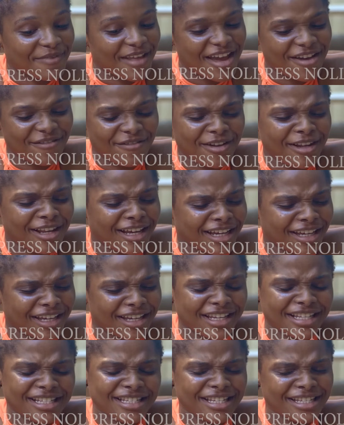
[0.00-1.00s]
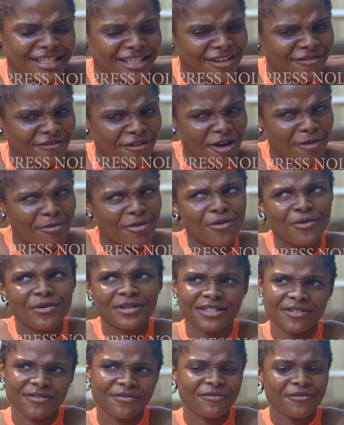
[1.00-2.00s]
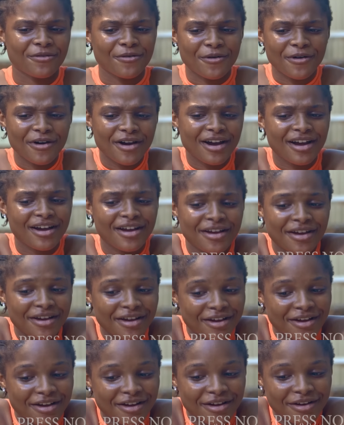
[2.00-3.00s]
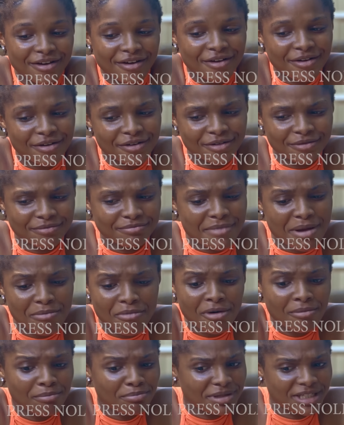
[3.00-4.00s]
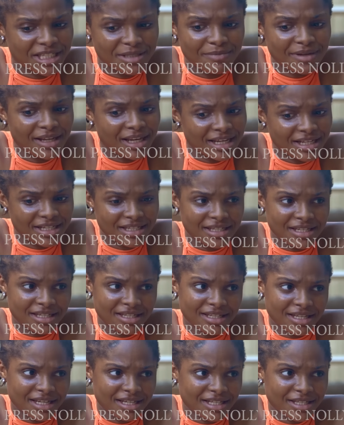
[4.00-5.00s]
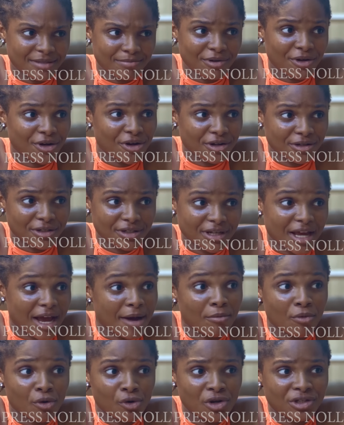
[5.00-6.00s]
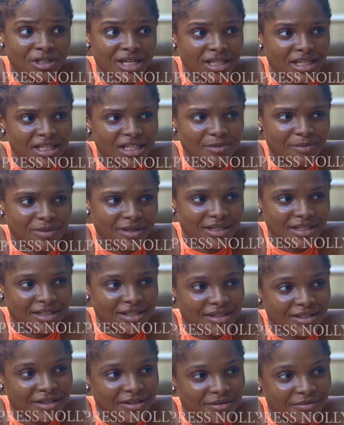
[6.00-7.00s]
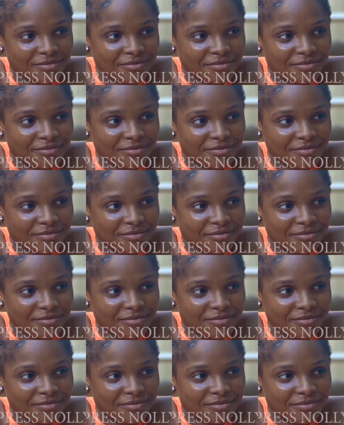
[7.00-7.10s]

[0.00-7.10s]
I feel like he's the savior I've been waiting for. My mom beats me less these days because I'm always at his place.